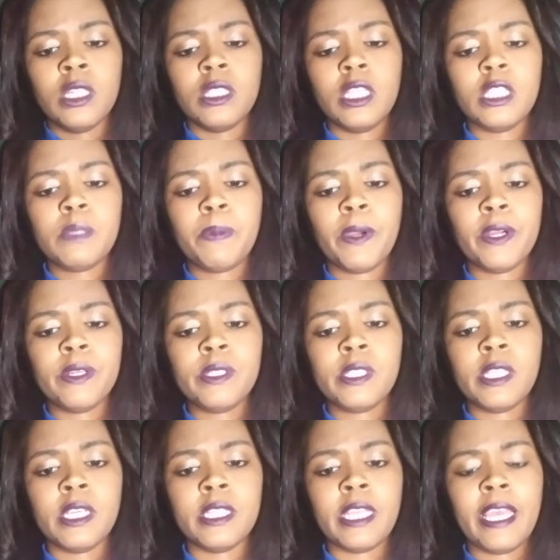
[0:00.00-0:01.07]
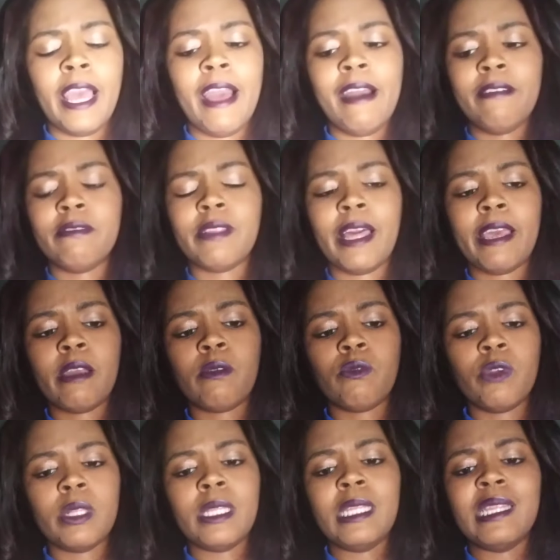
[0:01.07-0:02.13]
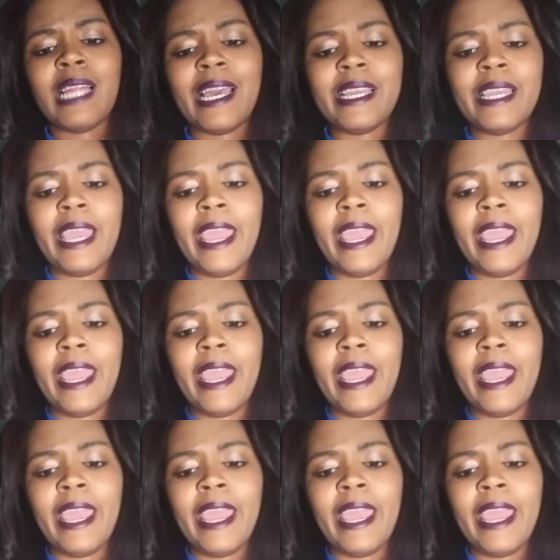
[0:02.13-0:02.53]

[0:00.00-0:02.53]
this person, they have like really light